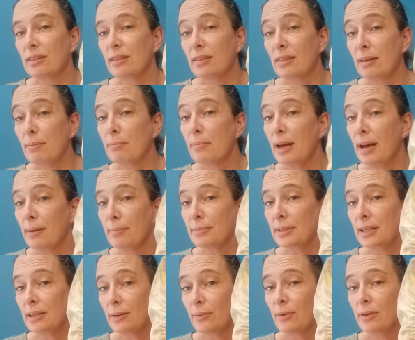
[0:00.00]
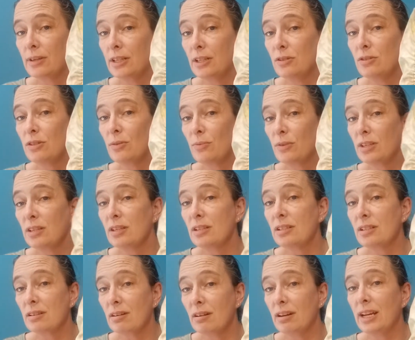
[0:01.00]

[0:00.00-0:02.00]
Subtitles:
the map that I want to use it with, it's got